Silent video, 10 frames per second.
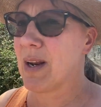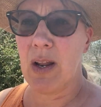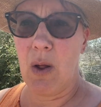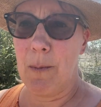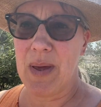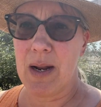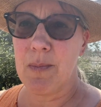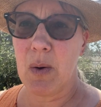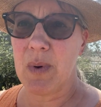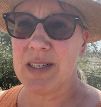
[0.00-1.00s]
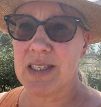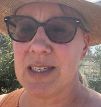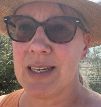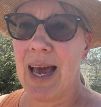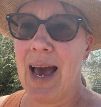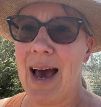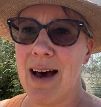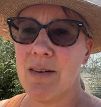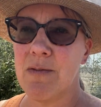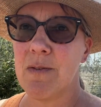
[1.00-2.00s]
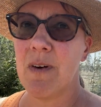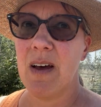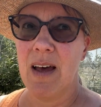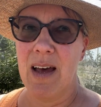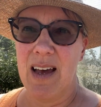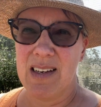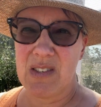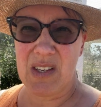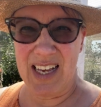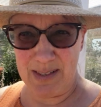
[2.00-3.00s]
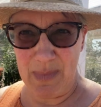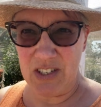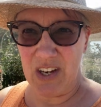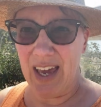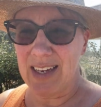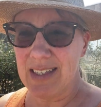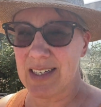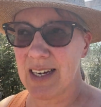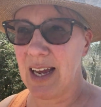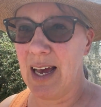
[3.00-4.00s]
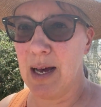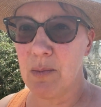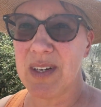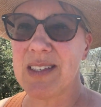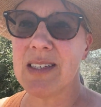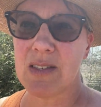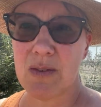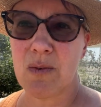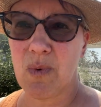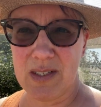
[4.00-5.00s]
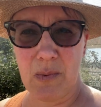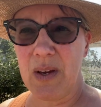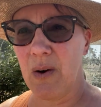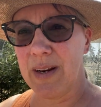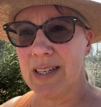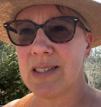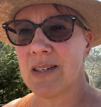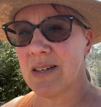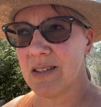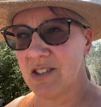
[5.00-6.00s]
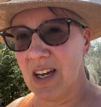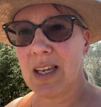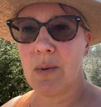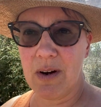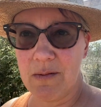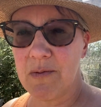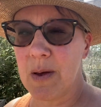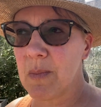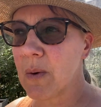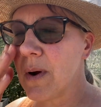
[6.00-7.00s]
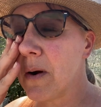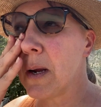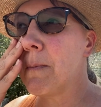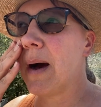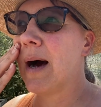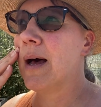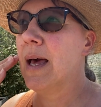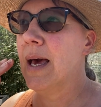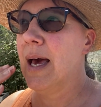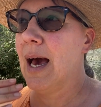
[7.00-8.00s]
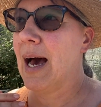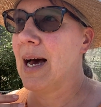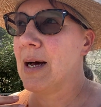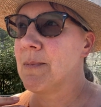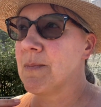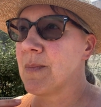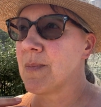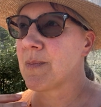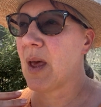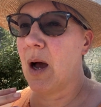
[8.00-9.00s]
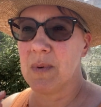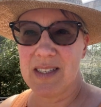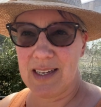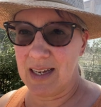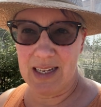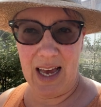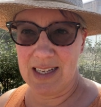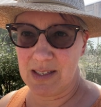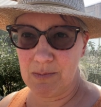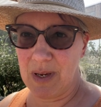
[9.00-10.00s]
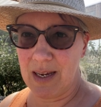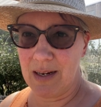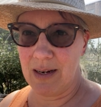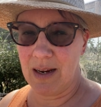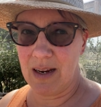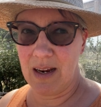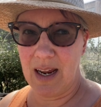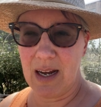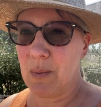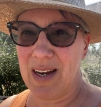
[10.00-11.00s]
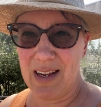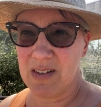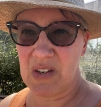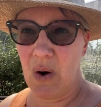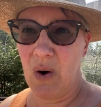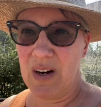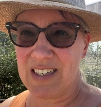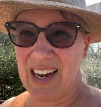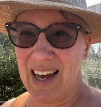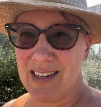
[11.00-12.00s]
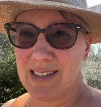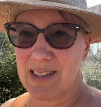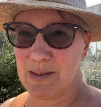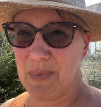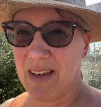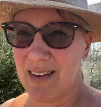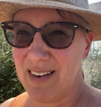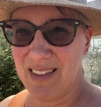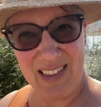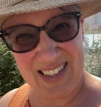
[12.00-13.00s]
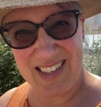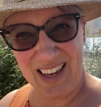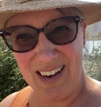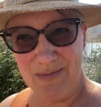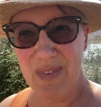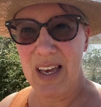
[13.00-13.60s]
a lot better, but we didn't have as much heat. We did sort of once we got into January and February, but I would say it hasn't been anywhere near as hot as it's been this year.